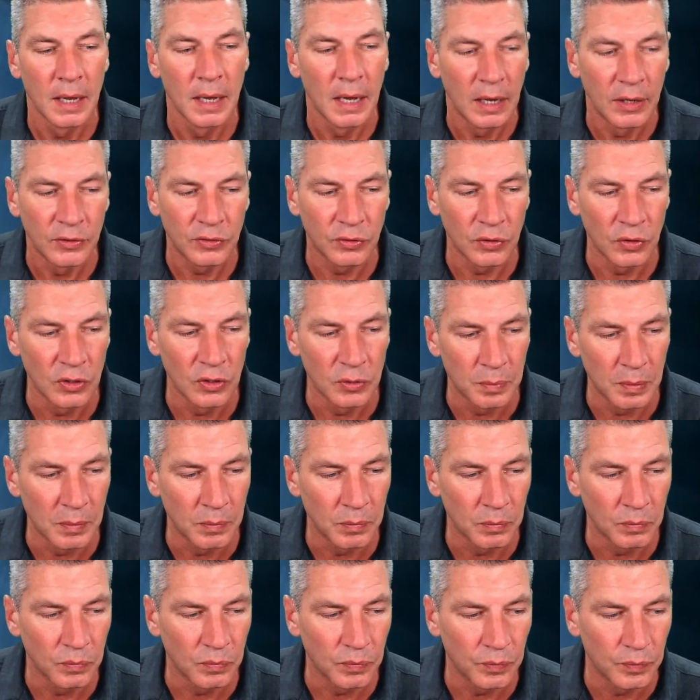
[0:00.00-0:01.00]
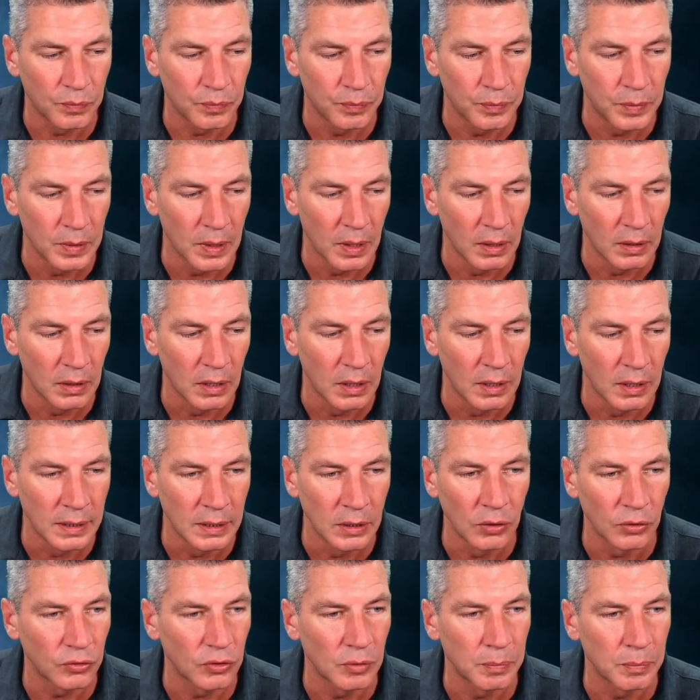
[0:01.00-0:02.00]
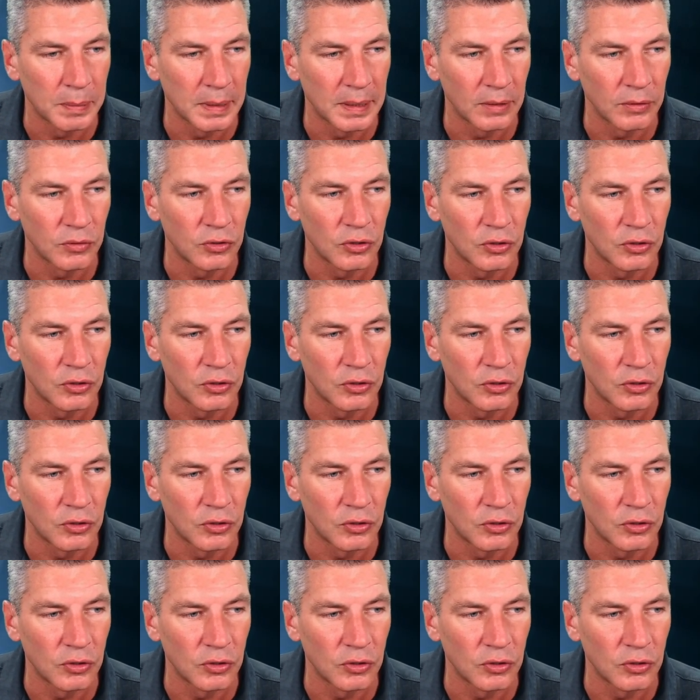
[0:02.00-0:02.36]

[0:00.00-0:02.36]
And so he's been, learning lots about